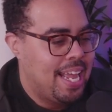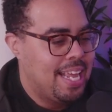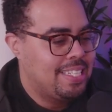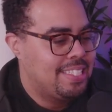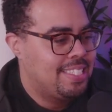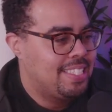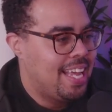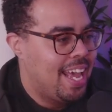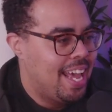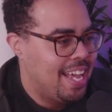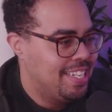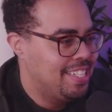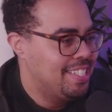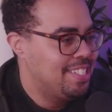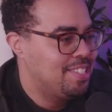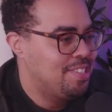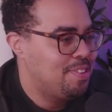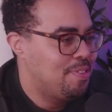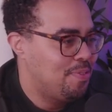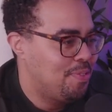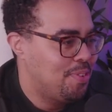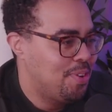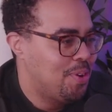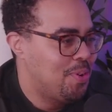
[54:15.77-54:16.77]
But that
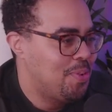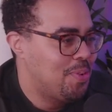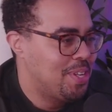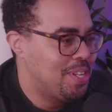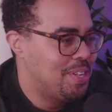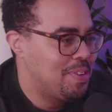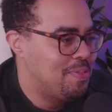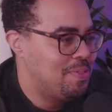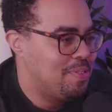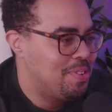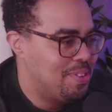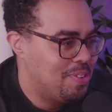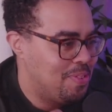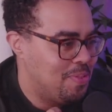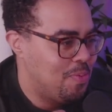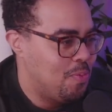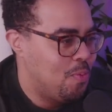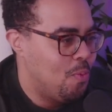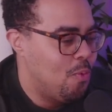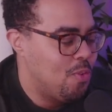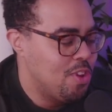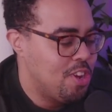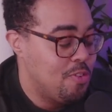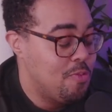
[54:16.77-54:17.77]
sadness you feel when you
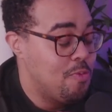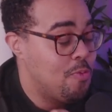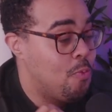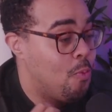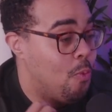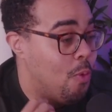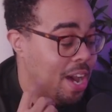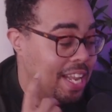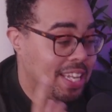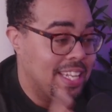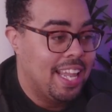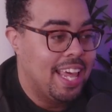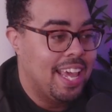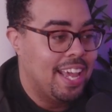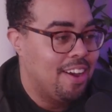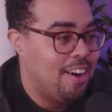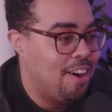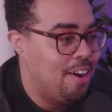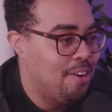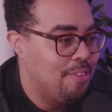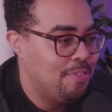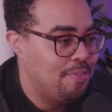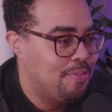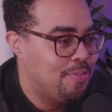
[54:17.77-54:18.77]
one
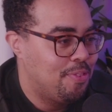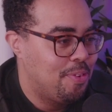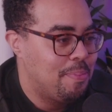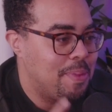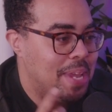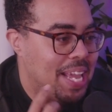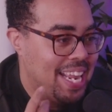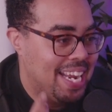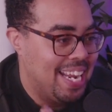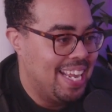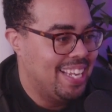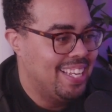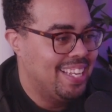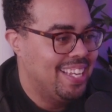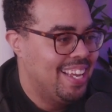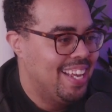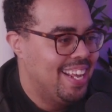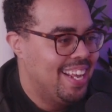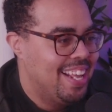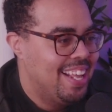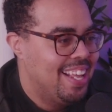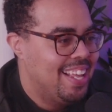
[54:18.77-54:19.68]
leg off from hitting.